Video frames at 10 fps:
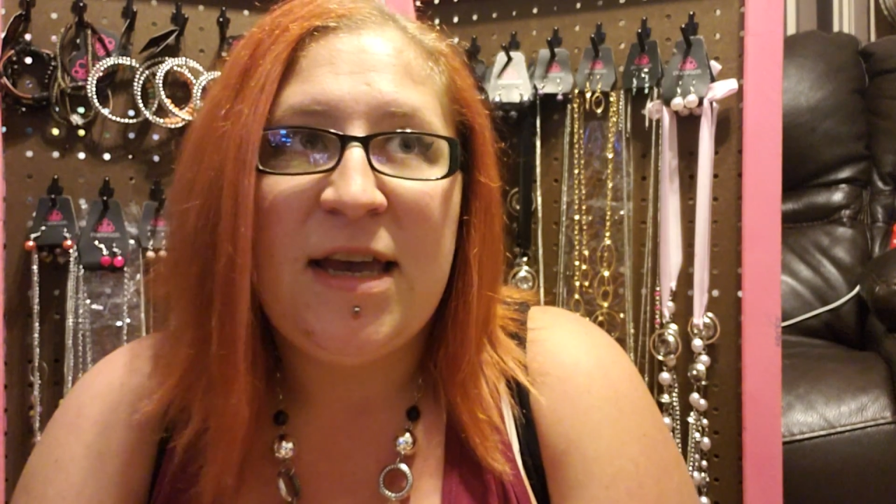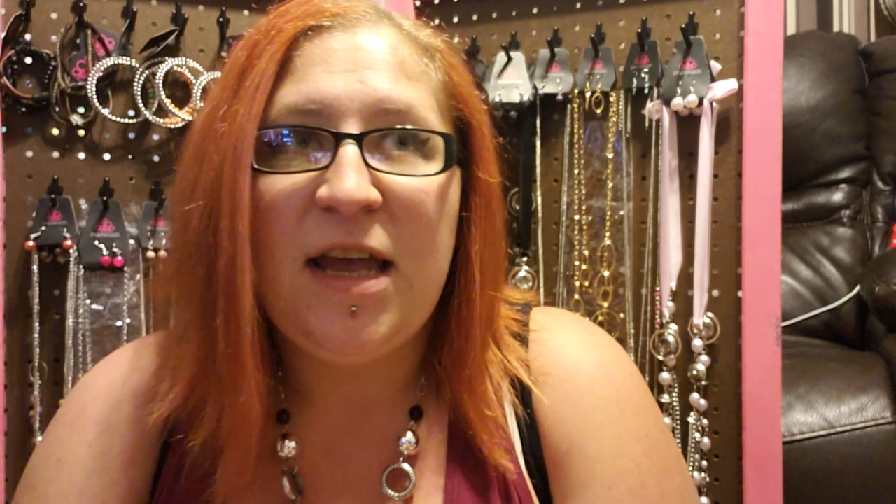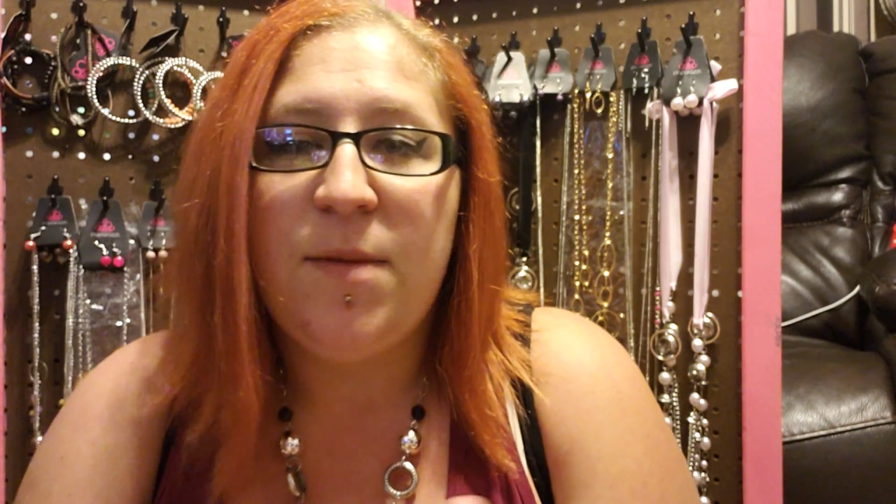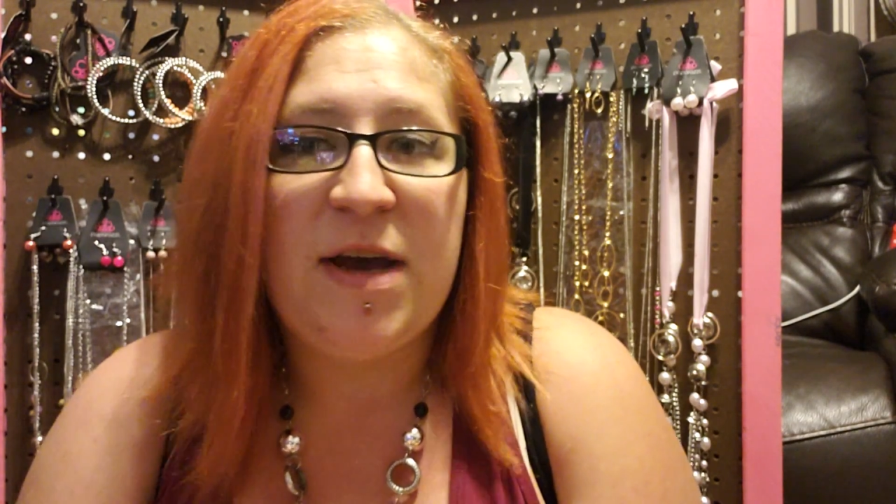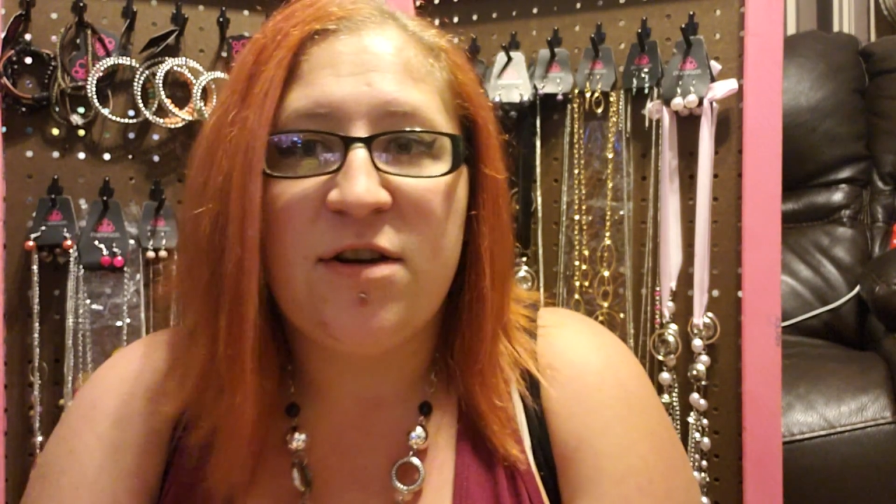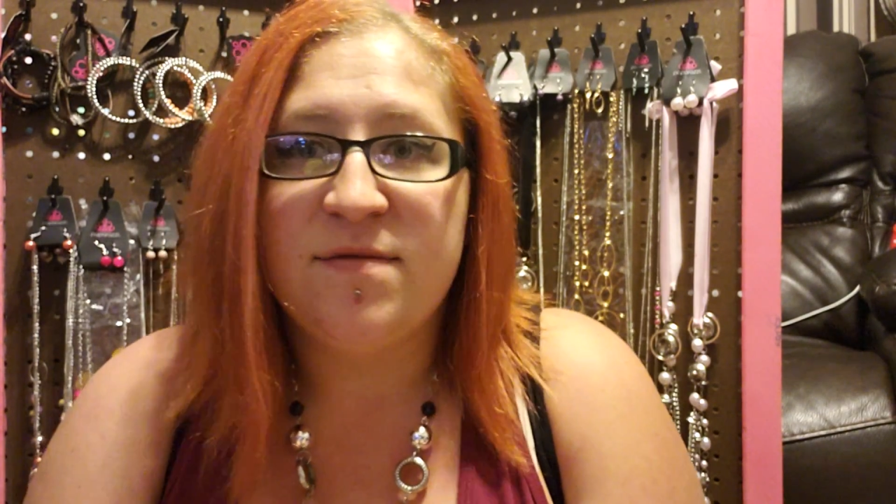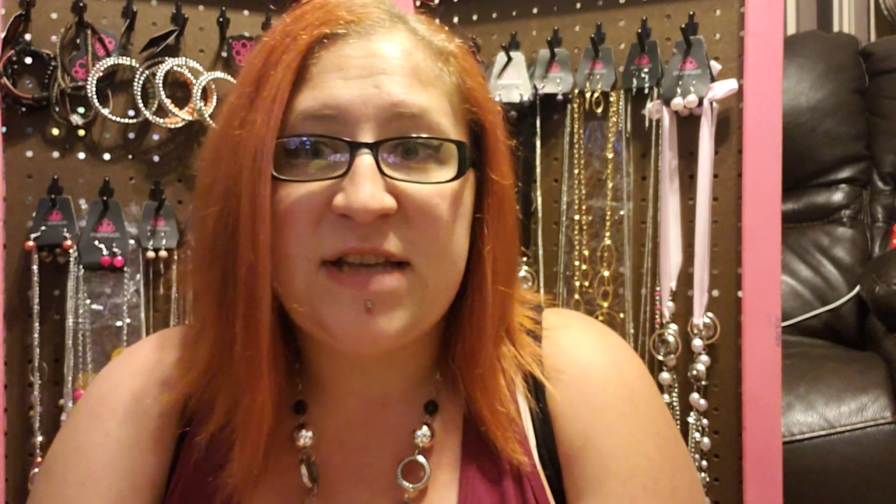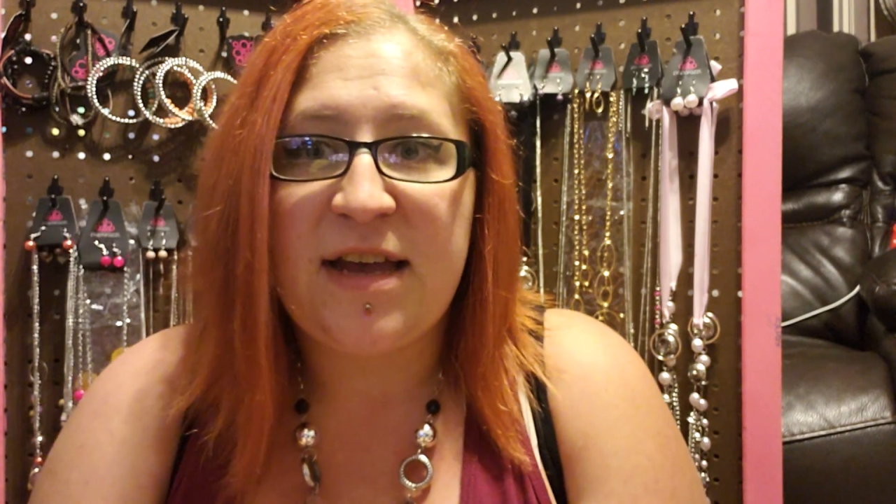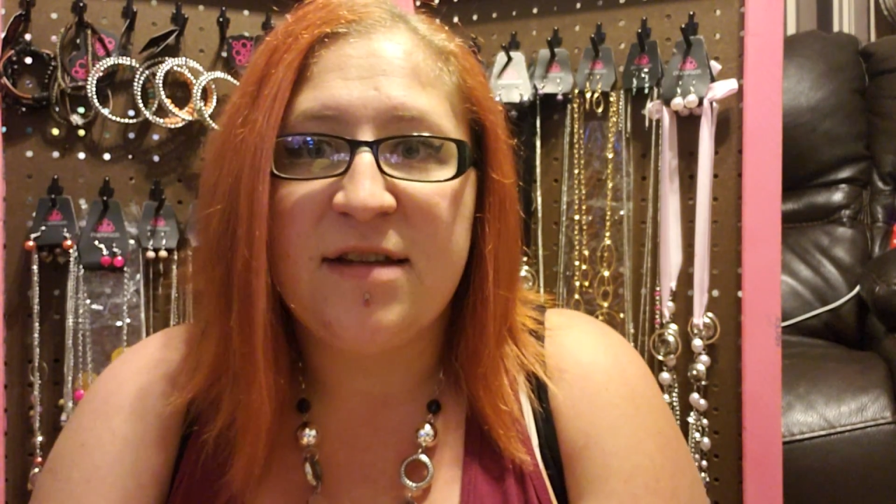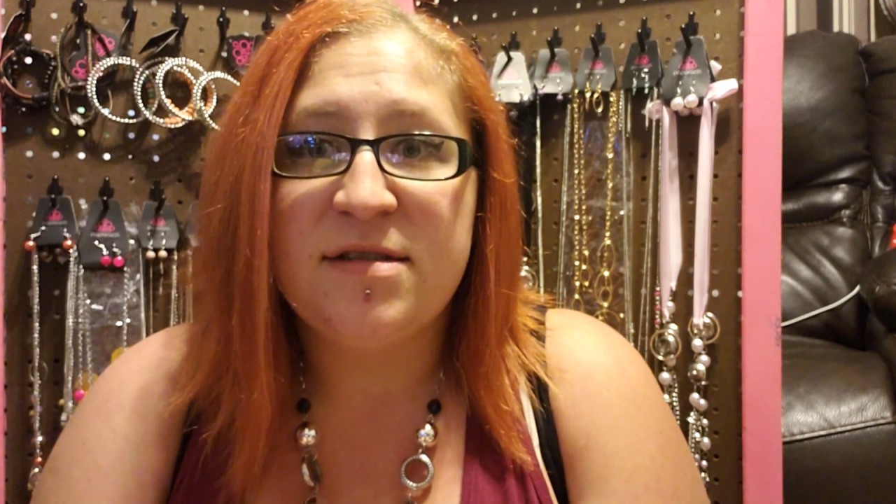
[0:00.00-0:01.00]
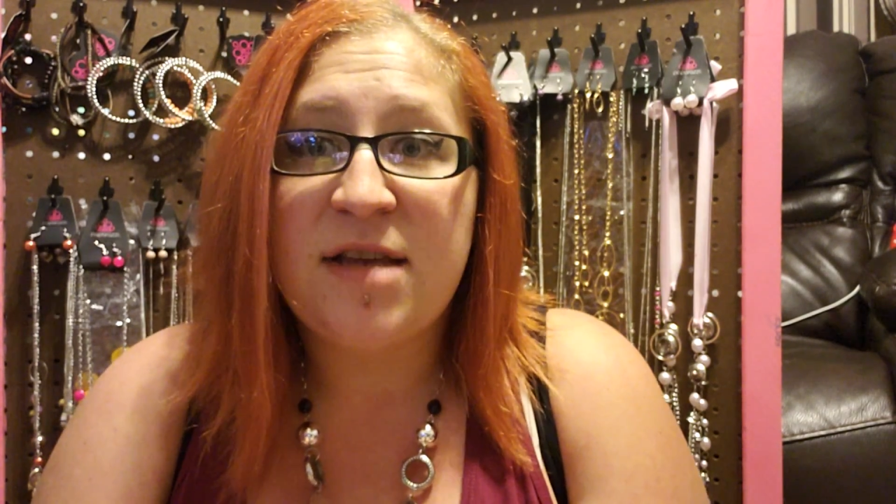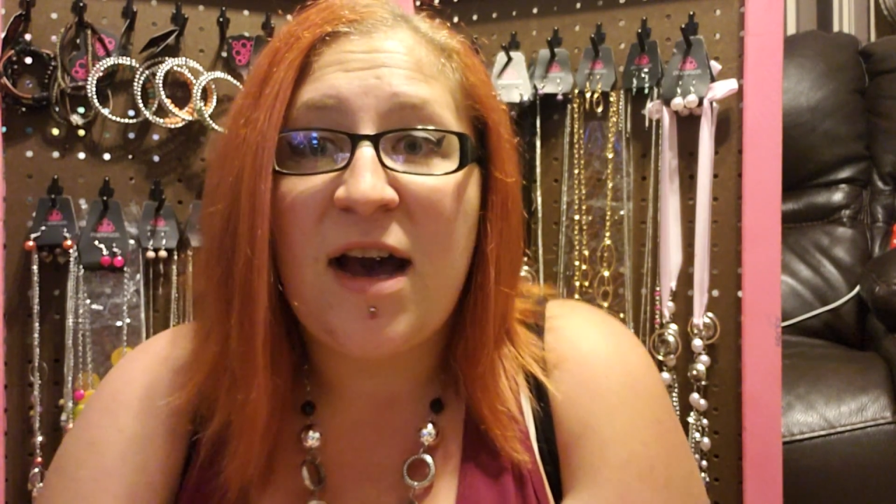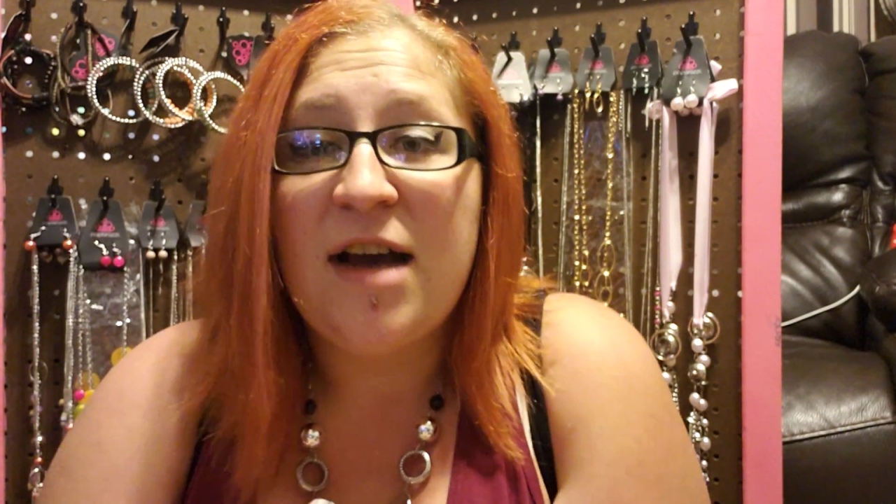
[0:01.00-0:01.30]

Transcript: in a matter of seconds.